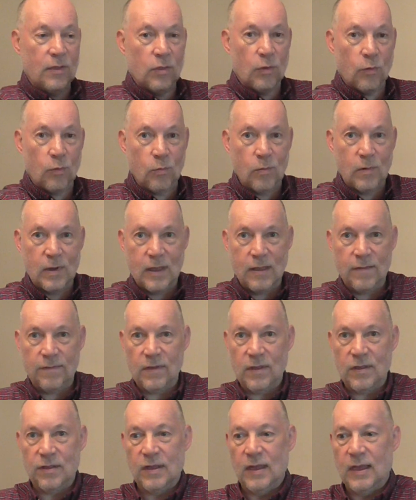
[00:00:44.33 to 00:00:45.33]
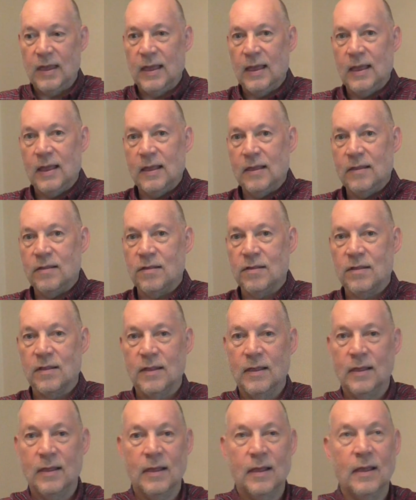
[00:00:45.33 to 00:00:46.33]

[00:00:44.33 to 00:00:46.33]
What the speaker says: the rivers are his,